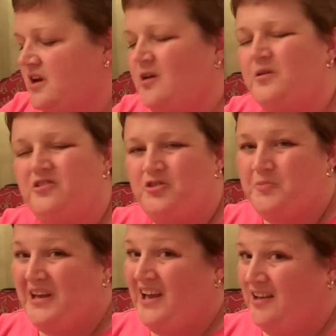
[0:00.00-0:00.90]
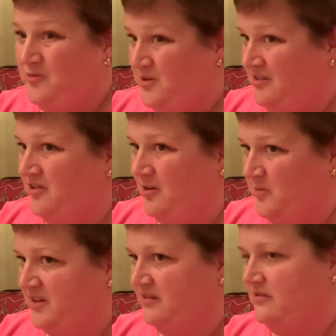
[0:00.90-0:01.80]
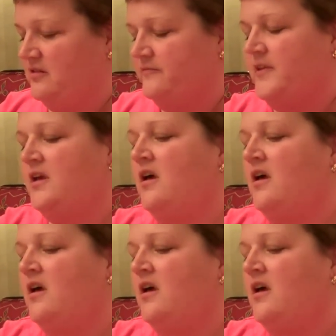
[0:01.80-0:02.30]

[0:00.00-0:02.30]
I always use my hands when I talk about That's this. That's okay.